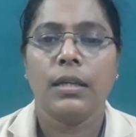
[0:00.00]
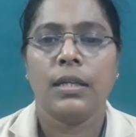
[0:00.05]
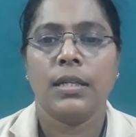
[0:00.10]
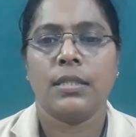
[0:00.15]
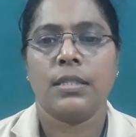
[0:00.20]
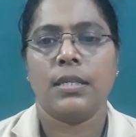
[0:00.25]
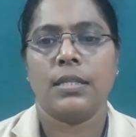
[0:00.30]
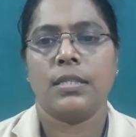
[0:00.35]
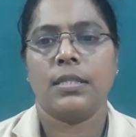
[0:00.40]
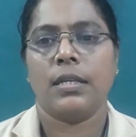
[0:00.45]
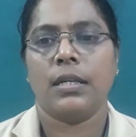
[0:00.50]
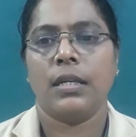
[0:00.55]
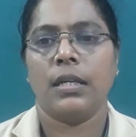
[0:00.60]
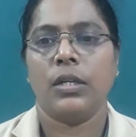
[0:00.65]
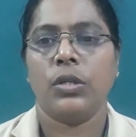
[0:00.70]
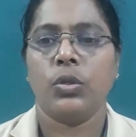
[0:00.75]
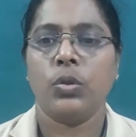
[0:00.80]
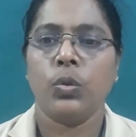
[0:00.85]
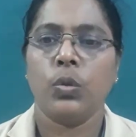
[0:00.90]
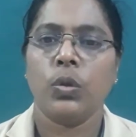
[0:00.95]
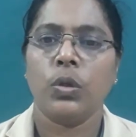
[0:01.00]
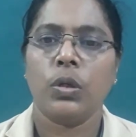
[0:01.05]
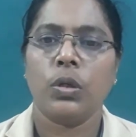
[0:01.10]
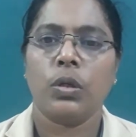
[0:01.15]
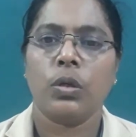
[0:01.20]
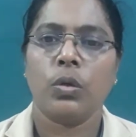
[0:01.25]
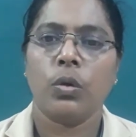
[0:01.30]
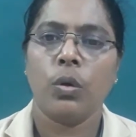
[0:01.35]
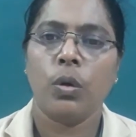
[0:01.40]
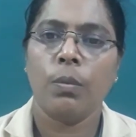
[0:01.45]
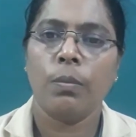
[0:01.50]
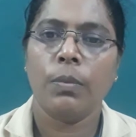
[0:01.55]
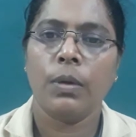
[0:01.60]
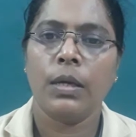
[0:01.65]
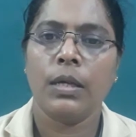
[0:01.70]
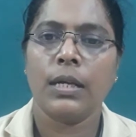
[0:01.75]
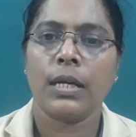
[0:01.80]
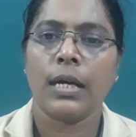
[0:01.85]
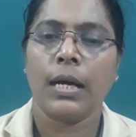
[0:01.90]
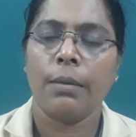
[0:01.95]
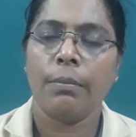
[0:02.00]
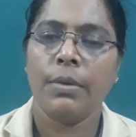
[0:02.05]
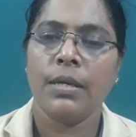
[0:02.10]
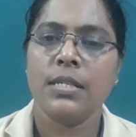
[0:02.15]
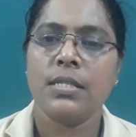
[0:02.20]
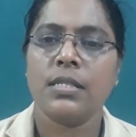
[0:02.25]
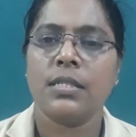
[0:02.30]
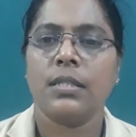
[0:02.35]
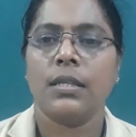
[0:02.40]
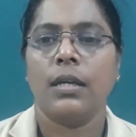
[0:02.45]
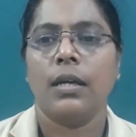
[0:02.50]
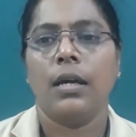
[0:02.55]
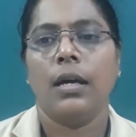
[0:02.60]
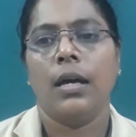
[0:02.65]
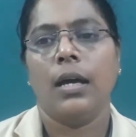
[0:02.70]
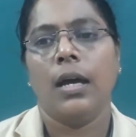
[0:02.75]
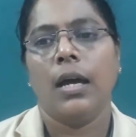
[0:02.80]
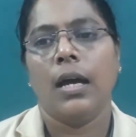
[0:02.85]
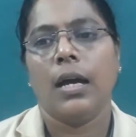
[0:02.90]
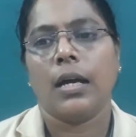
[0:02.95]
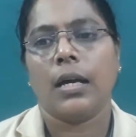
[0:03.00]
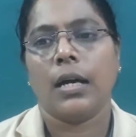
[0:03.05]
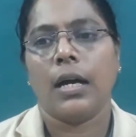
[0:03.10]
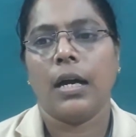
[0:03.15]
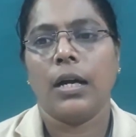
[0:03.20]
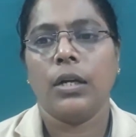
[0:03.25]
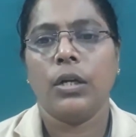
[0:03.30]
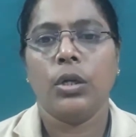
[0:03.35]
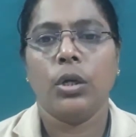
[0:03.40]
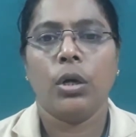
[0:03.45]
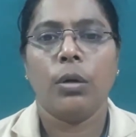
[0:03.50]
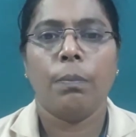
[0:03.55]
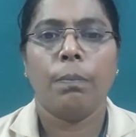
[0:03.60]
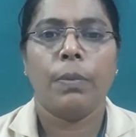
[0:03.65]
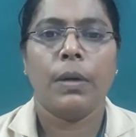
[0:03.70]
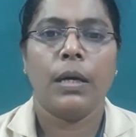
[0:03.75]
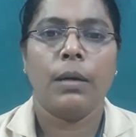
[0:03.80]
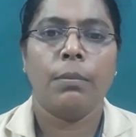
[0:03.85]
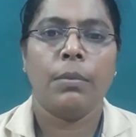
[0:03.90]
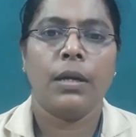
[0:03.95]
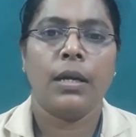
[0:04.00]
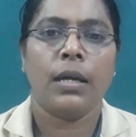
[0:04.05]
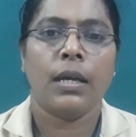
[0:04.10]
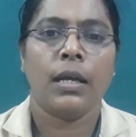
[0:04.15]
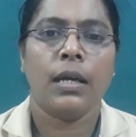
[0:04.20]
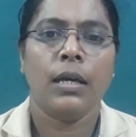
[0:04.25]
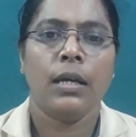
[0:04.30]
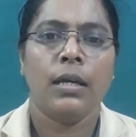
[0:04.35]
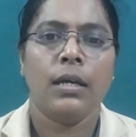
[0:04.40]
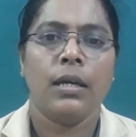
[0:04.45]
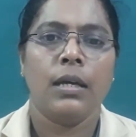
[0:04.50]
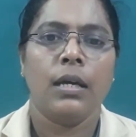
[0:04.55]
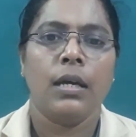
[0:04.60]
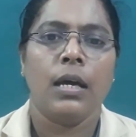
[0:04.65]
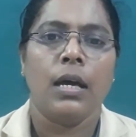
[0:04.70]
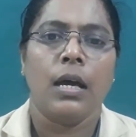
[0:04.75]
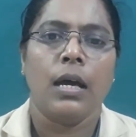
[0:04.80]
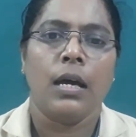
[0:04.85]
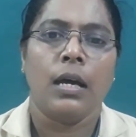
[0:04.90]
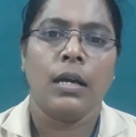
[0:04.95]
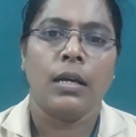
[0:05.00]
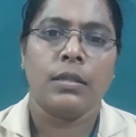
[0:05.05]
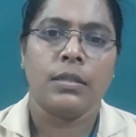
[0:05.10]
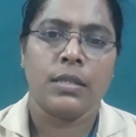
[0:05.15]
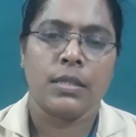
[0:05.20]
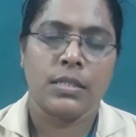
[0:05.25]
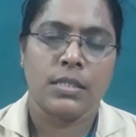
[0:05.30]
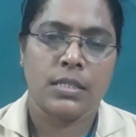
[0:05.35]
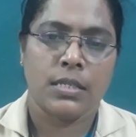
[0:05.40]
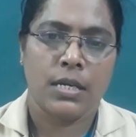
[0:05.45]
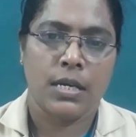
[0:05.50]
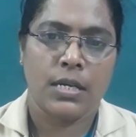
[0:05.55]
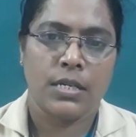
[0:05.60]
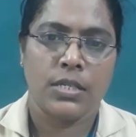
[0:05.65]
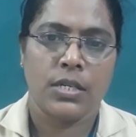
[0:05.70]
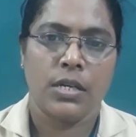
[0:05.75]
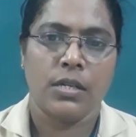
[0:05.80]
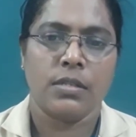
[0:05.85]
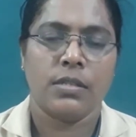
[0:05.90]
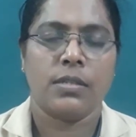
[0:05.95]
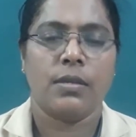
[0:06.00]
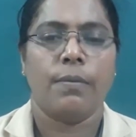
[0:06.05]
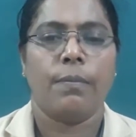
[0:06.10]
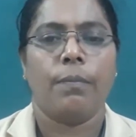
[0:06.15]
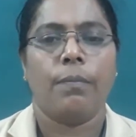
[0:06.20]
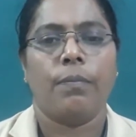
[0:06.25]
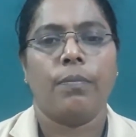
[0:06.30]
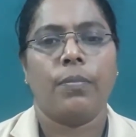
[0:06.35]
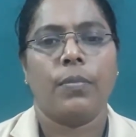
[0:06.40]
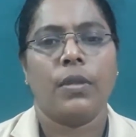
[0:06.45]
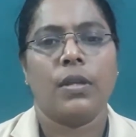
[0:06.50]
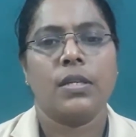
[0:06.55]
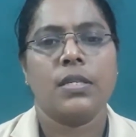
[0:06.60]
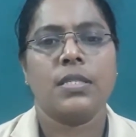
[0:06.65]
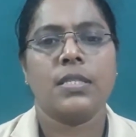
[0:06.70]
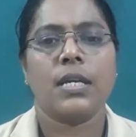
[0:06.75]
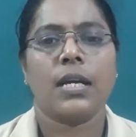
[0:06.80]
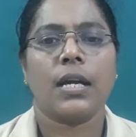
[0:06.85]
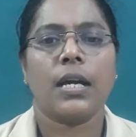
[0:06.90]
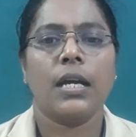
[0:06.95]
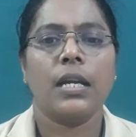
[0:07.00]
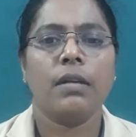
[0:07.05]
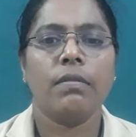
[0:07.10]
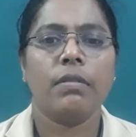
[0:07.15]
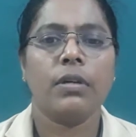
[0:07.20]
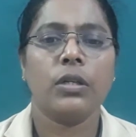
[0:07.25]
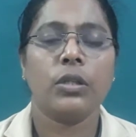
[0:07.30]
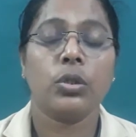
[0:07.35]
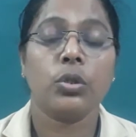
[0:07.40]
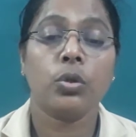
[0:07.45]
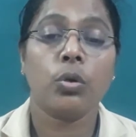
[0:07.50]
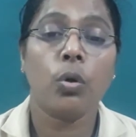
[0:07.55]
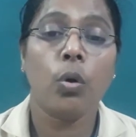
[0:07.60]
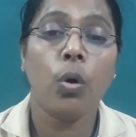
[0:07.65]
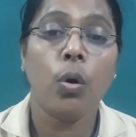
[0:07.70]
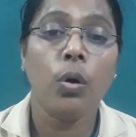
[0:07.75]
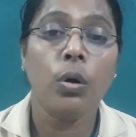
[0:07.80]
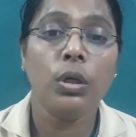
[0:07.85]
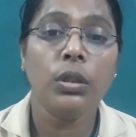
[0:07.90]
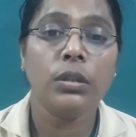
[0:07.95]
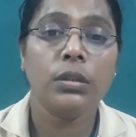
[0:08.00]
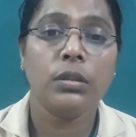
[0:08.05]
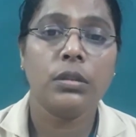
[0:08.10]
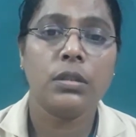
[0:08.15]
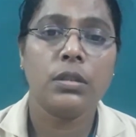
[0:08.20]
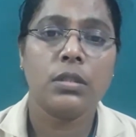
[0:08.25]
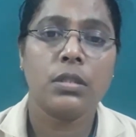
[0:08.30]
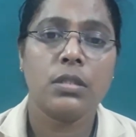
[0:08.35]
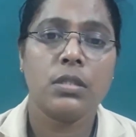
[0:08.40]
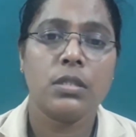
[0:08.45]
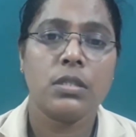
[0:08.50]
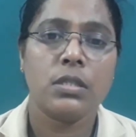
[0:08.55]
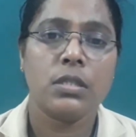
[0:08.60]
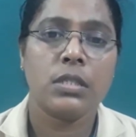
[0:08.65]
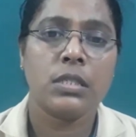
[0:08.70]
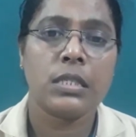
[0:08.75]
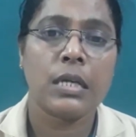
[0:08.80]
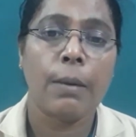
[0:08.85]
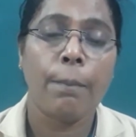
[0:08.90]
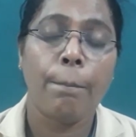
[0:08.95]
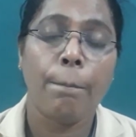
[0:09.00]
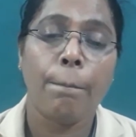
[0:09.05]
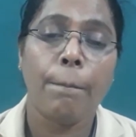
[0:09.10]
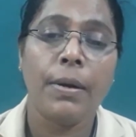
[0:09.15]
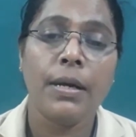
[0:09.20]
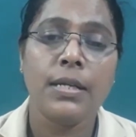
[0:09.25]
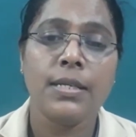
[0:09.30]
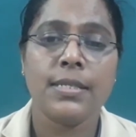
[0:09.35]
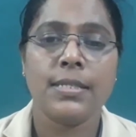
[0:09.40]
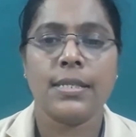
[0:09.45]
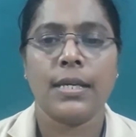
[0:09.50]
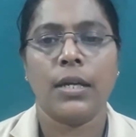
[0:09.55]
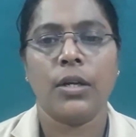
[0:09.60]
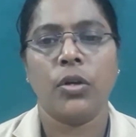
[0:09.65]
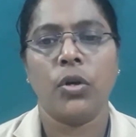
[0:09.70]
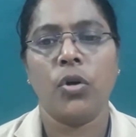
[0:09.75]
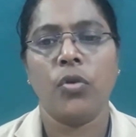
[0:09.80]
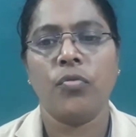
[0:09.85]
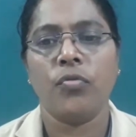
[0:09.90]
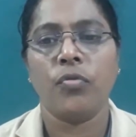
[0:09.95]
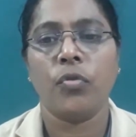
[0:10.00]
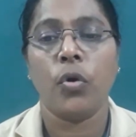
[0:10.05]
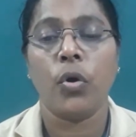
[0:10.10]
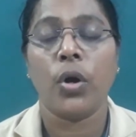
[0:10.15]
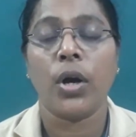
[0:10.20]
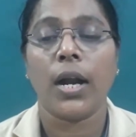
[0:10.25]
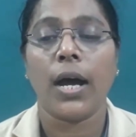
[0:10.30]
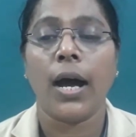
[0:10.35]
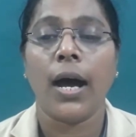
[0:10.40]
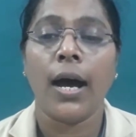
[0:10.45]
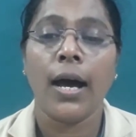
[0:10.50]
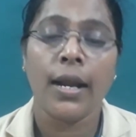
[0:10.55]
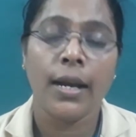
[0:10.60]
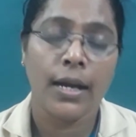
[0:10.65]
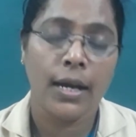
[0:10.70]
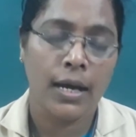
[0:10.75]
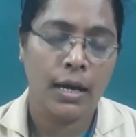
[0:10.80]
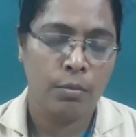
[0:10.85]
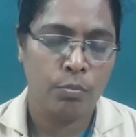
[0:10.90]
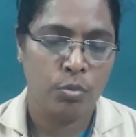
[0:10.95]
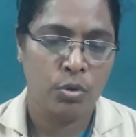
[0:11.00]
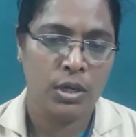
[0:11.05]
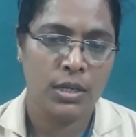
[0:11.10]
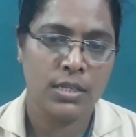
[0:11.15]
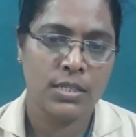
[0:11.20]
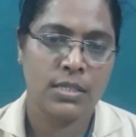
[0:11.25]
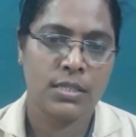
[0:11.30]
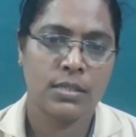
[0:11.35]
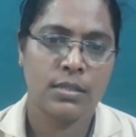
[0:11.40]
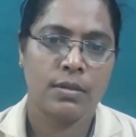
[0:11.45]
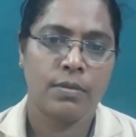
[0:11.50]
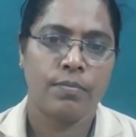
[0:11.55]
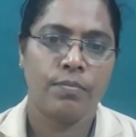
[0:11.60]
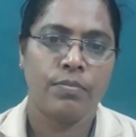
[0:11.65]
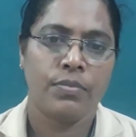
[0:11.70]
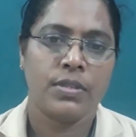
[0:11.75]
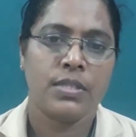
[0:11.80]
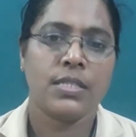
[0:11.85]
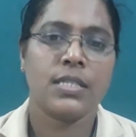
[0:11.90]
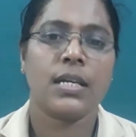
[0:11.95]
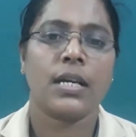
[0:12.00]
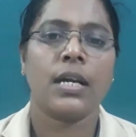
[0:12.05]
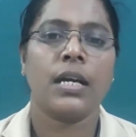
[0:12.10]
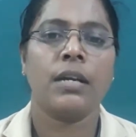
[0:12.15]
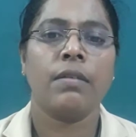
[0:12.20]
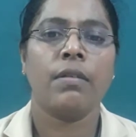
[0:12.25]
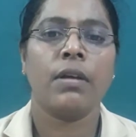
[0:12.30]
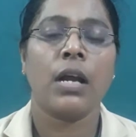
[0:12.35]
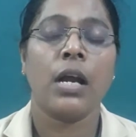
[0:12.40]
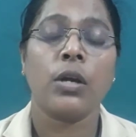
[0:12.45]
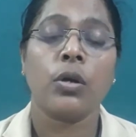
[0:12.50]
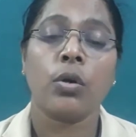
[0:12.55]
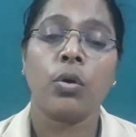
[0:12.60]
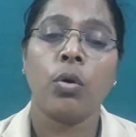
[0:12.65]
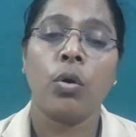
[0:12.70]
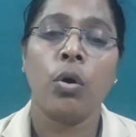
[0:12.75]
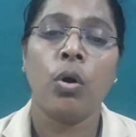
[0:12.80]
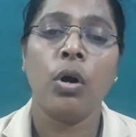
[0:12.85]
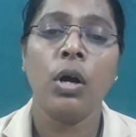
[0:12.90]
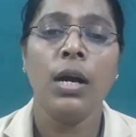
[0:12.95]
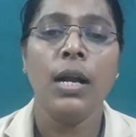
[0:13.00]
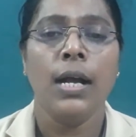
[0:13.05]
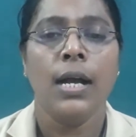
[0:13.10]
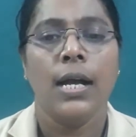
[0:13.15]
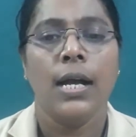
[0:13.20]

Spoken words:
necessary to commence cardiopulmonary resuscitations. Second one, call 000 for an ambulance. Second one, and call